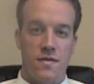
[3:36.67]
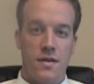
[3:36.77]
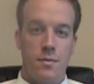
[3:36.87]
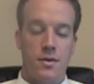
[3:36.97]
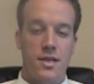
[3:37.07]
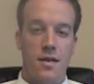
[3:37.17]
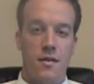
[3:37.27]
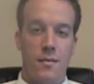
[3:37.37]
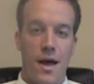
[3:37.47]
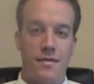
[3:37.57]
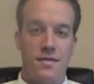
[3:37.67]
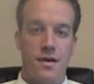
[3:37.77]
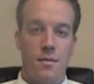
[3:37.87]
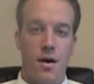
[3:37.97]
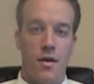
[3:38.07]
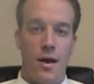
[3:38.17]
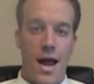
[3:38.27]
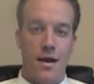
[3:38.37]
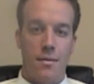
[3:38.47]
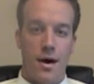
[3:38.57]
50% of them have some other
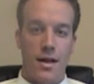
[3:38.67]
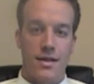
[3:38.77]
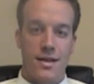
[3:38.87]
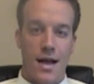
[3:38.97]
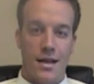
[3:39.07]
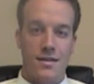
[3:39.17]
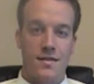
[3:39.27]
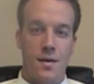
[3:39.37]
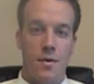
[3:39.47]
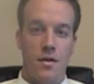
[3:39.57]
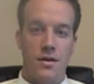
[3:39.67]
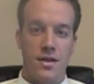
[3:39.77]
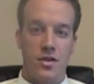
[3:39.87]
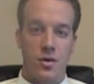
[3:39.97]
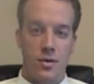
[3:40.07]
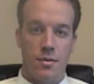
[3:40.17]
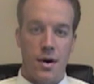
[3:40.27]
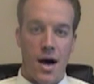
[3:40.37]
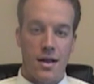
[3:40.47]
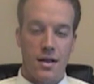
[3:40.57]
antibody attacking some other tissue in the
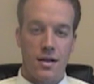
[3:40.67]
body.